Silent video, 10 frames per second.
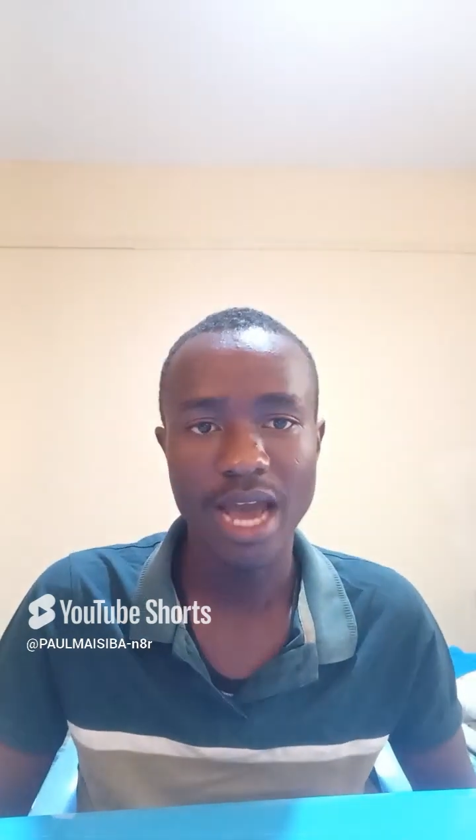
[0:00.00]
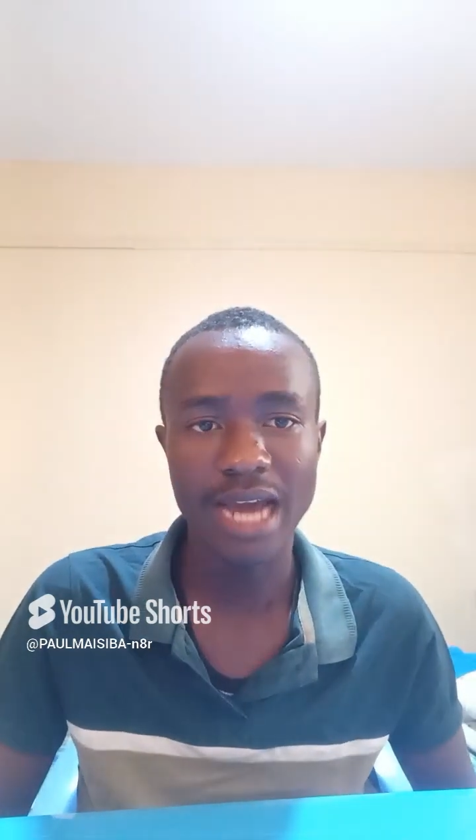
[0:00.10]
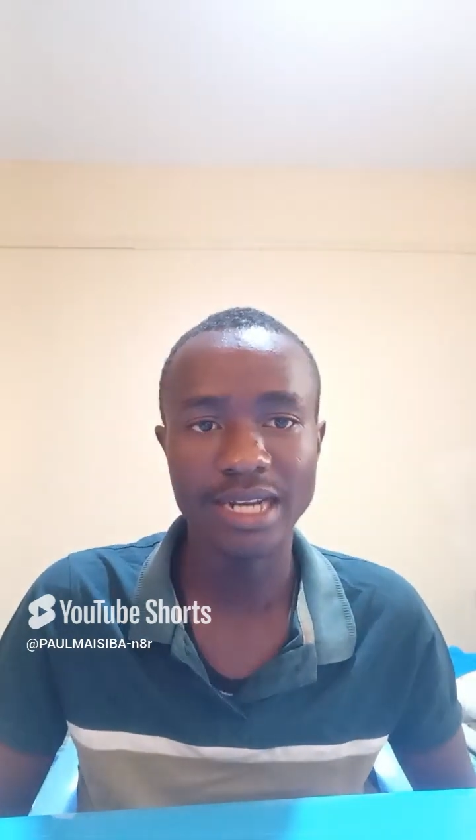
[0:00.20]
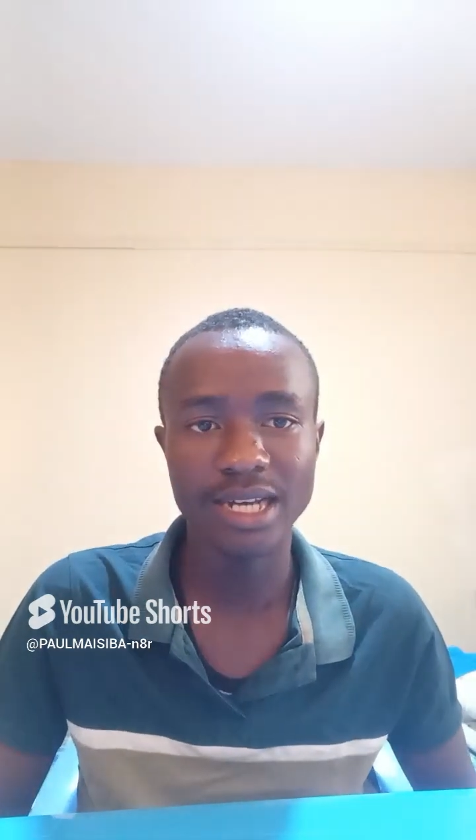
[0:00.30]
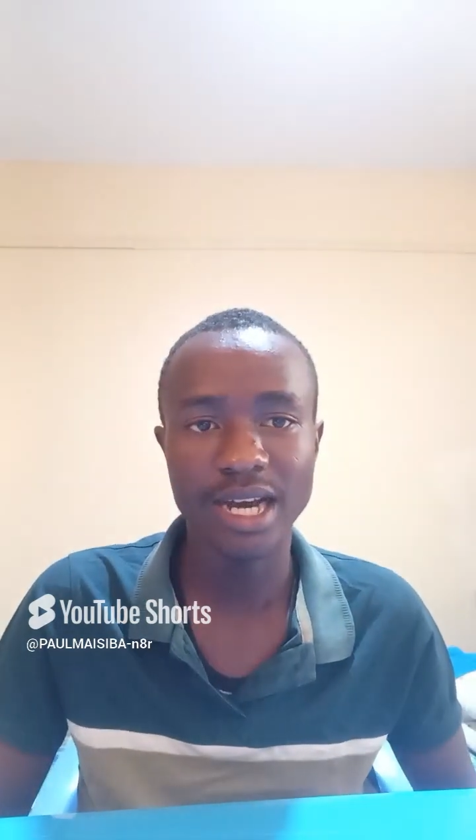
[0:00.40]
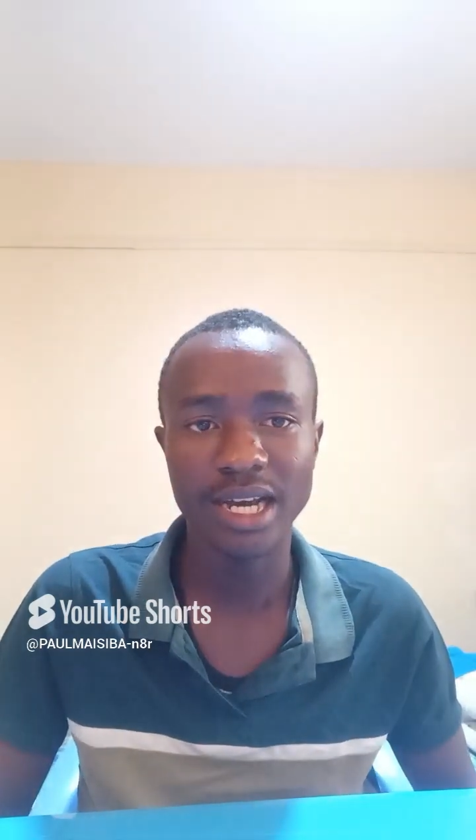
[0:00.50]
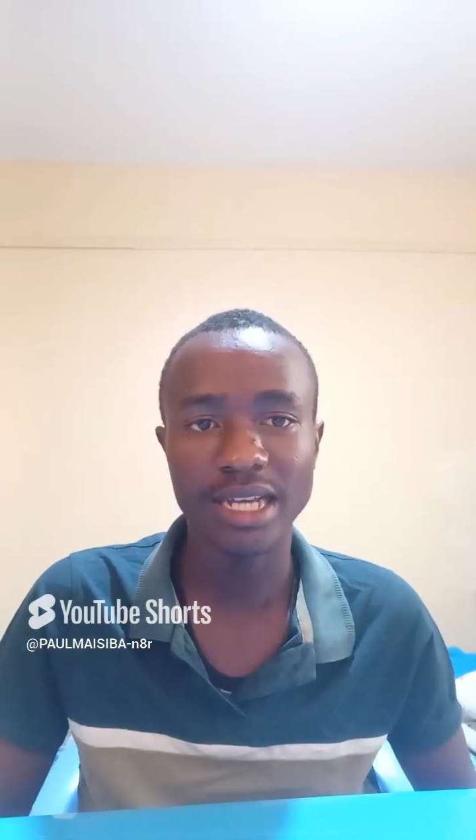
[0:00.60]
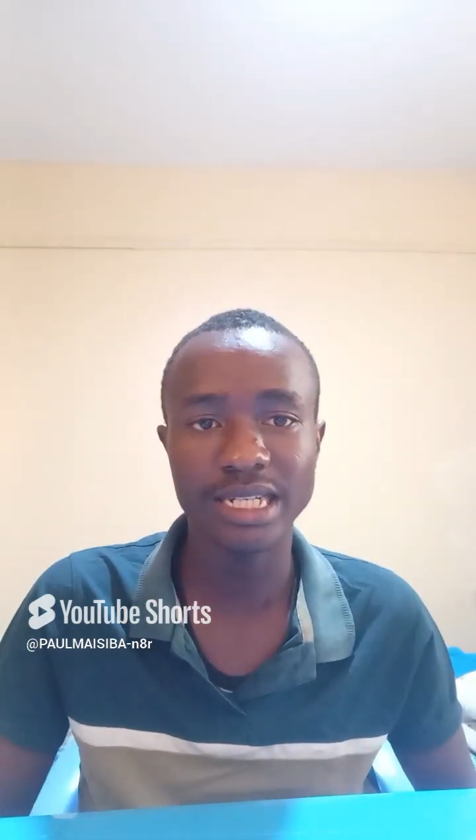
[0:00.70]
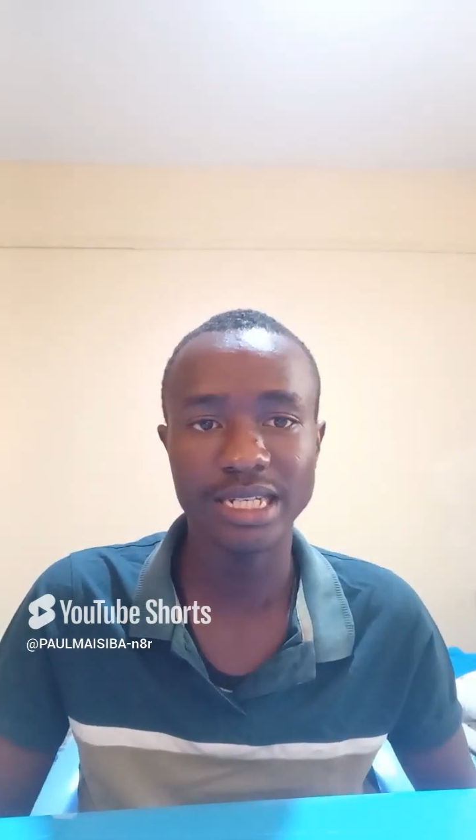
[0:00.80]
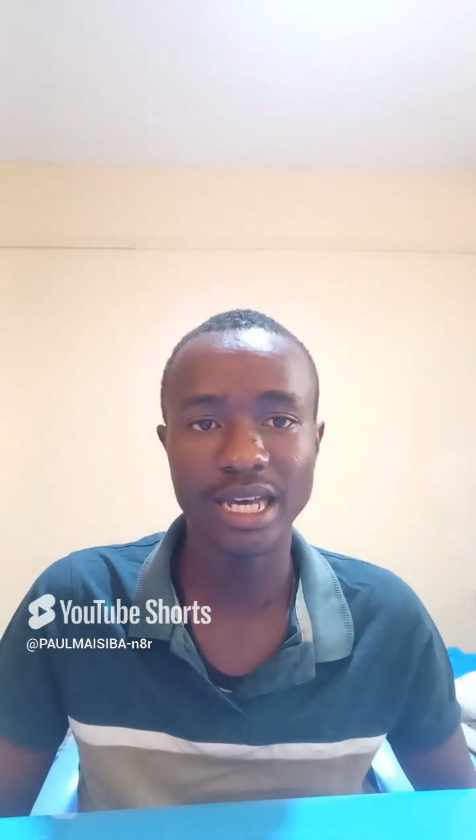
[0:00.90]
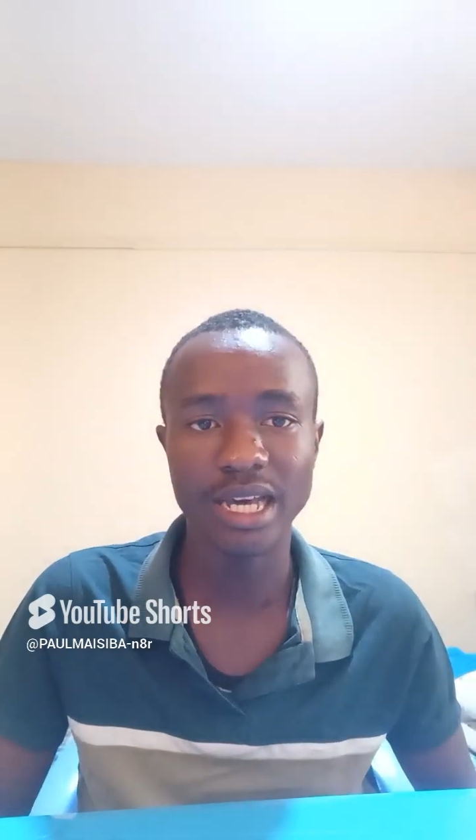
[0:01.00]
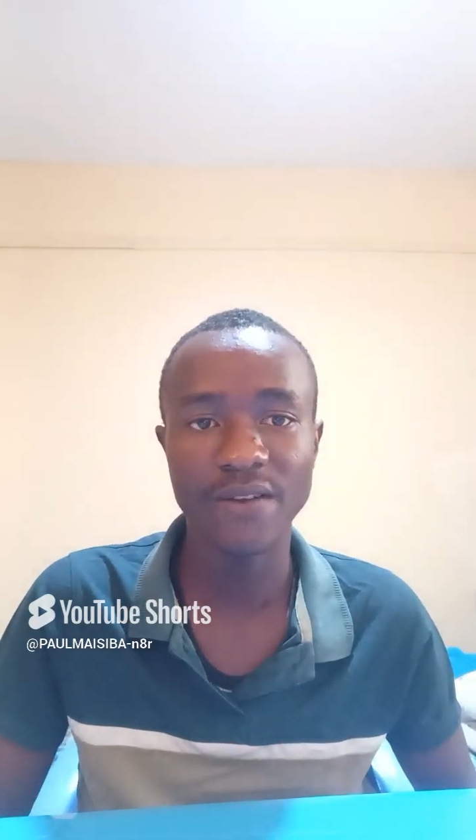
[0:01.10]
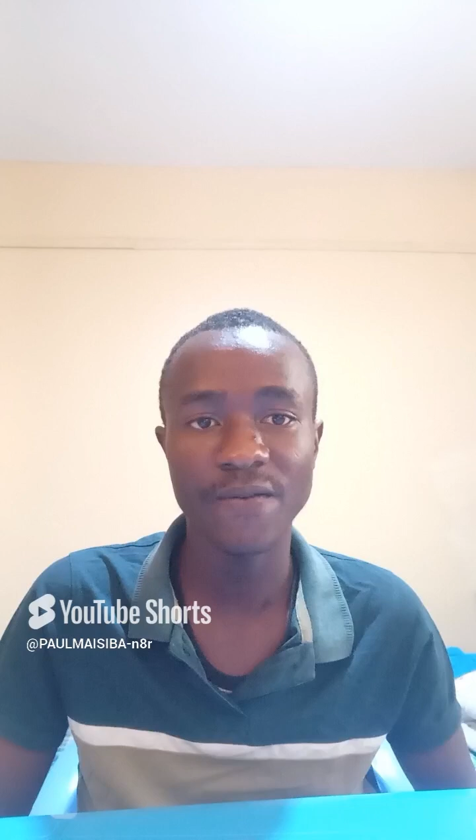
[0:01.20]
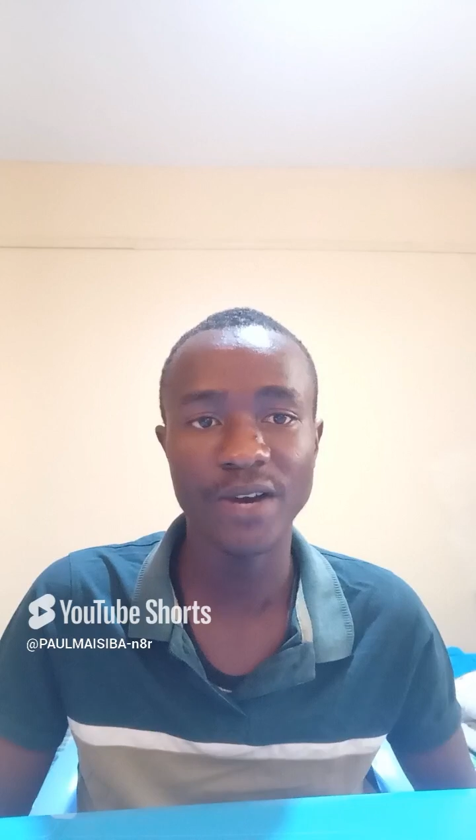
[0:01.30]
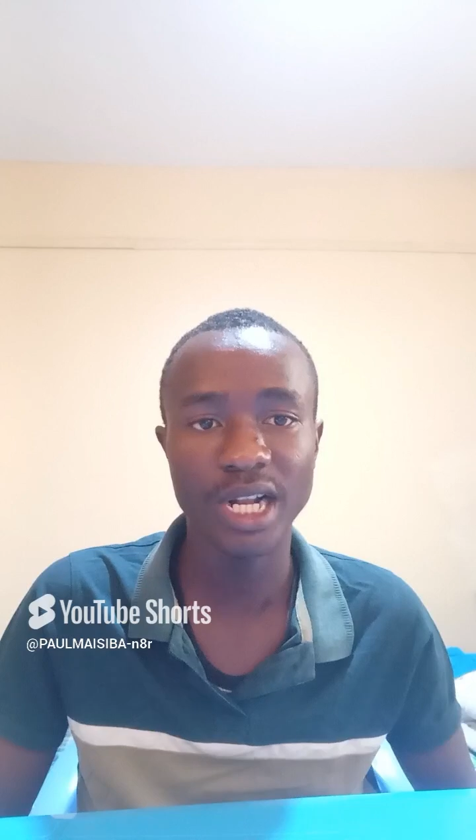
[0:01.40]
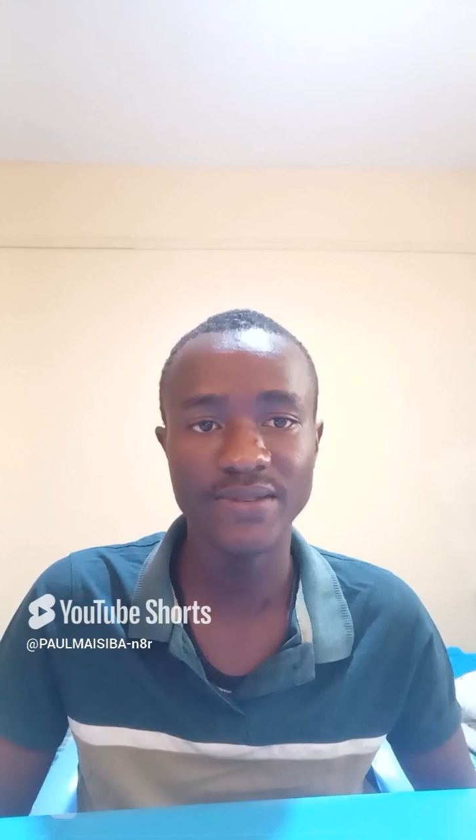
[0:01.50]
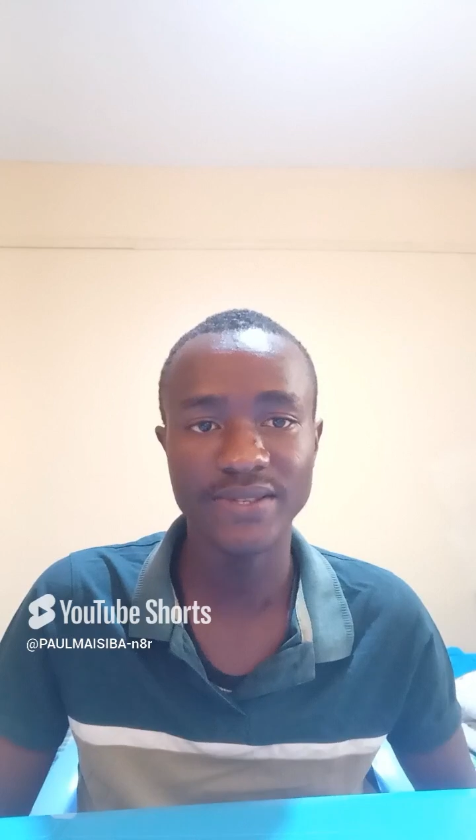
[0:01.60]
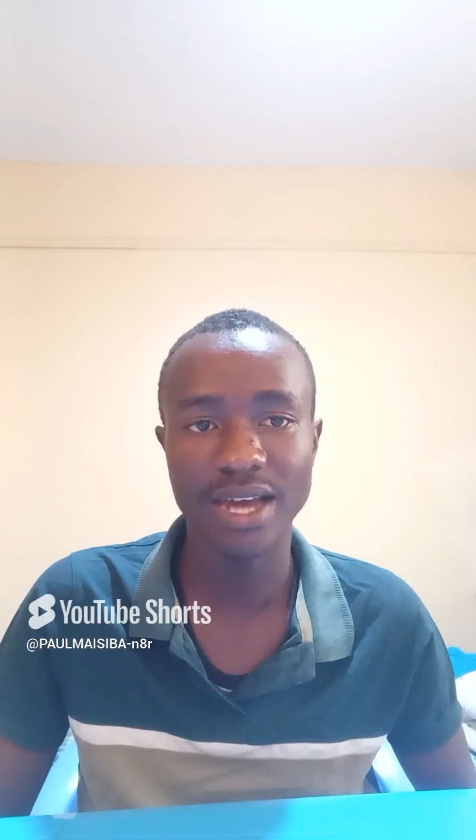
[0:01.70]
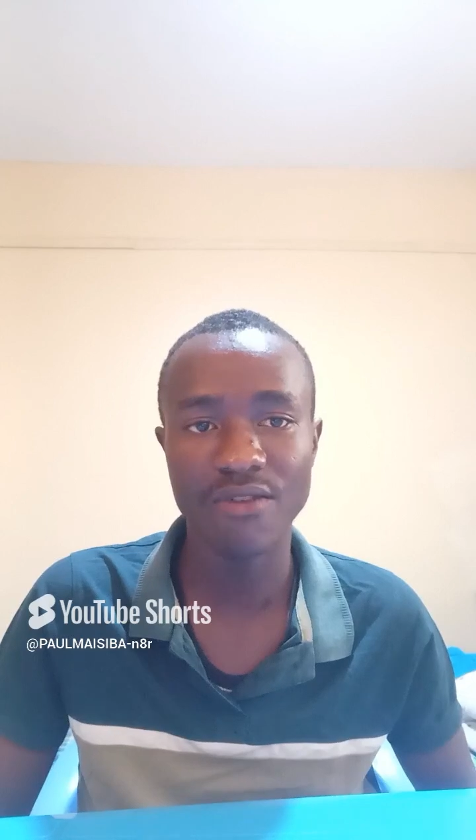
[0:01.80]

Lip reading: and it revolves